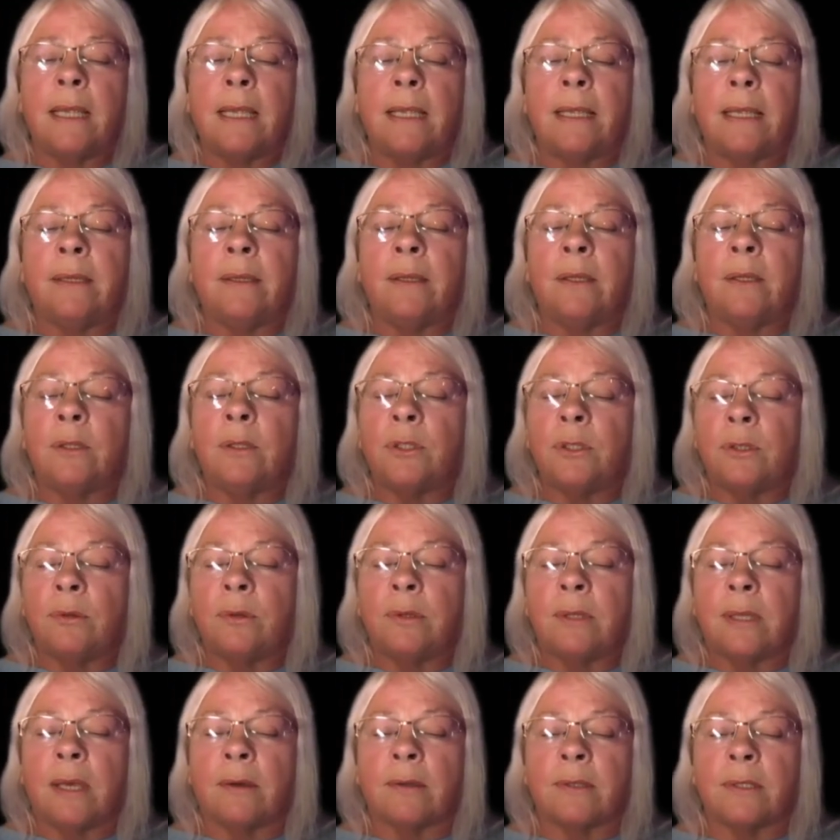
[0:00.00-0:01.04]
in
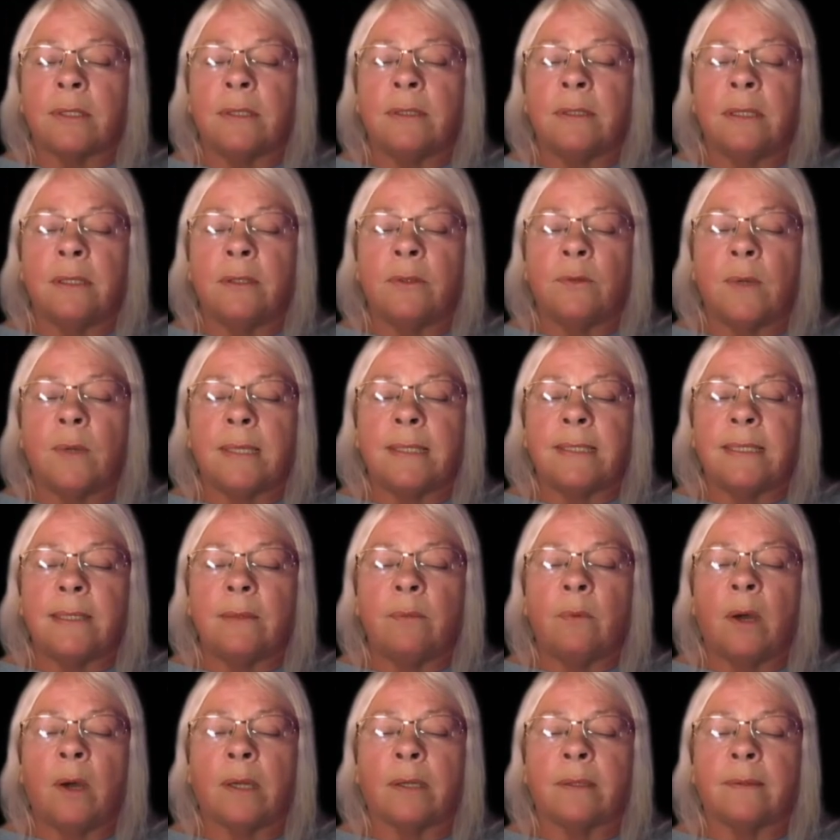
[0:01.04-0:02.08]

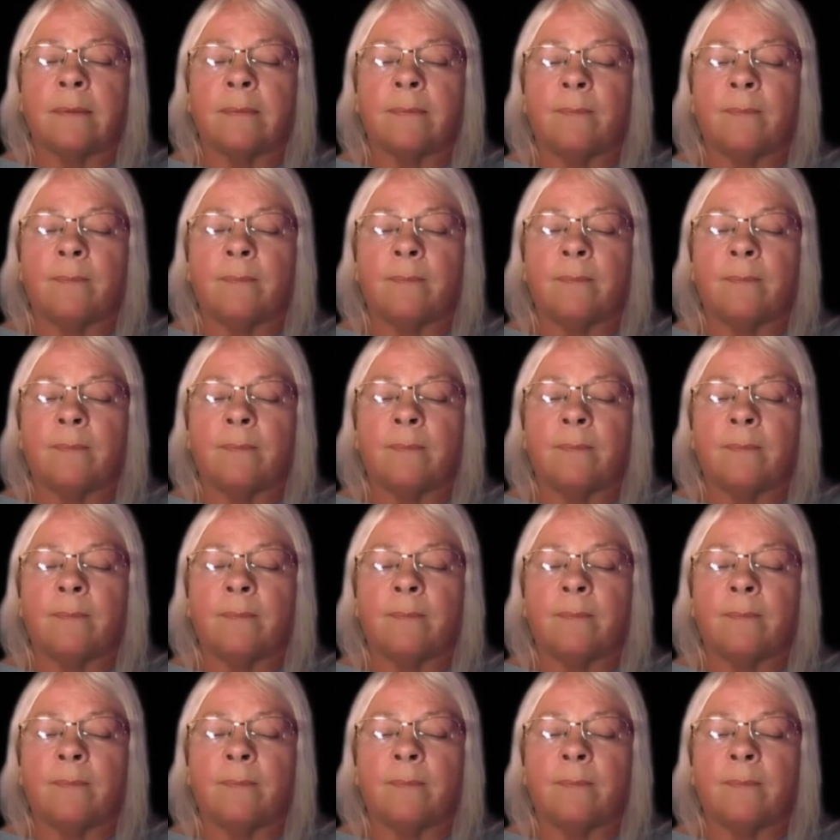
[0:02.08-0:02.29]
2021.